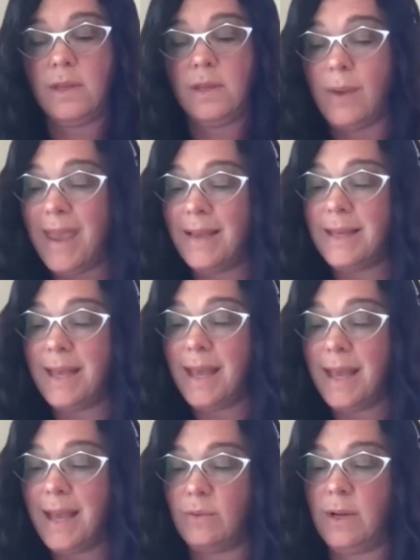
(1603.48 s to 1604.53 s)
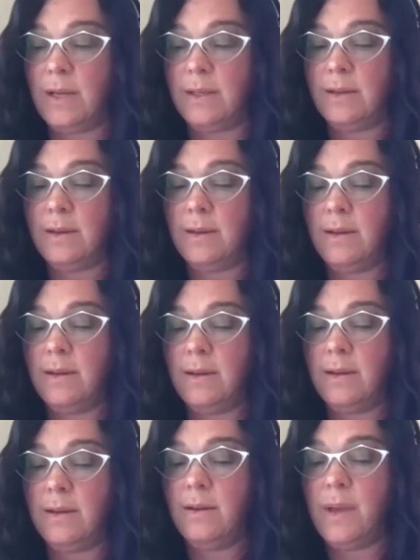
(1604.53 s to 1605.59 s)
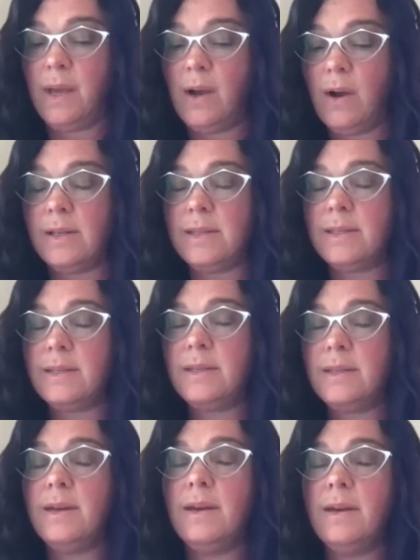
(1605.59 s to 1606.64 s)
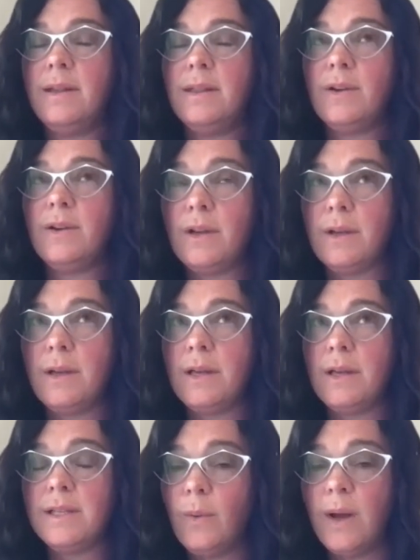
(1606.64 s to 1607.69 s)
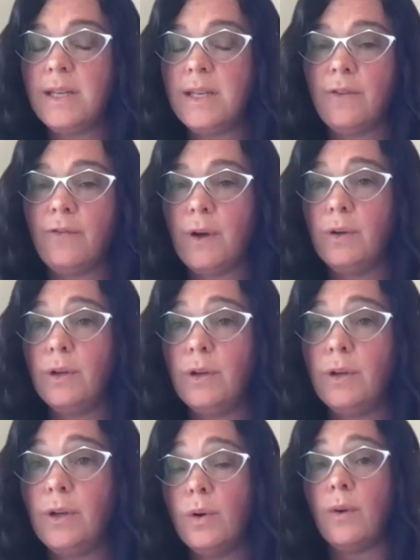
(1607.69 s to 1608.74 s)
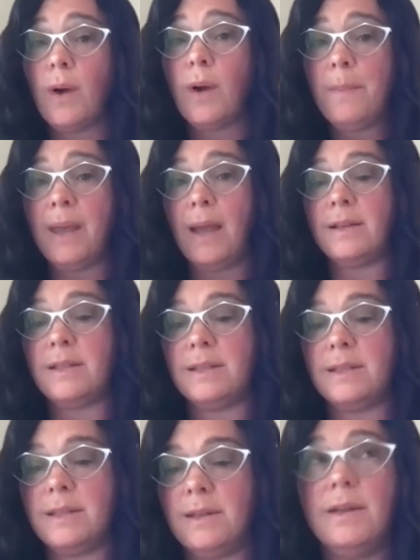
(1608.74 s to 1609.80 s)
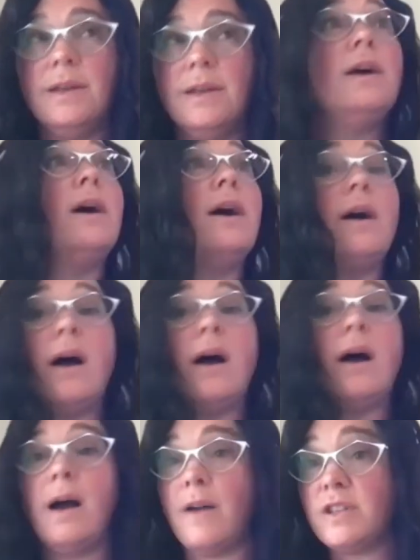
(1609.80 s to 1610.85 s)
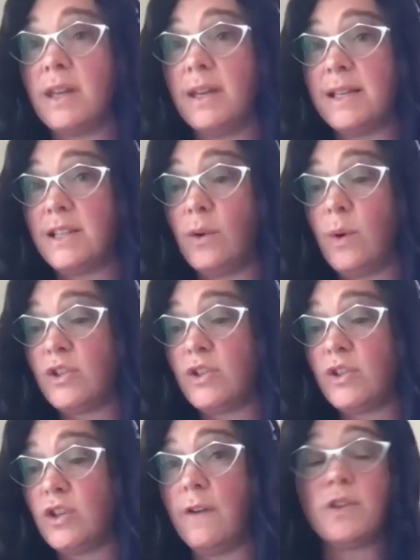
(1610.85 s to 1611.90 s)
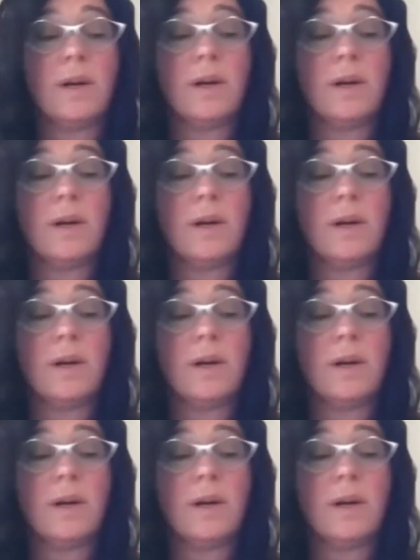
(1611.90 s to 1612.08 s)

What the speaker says: You can't answer it because there is no idea for you to know who you're up against. I just got asked a question off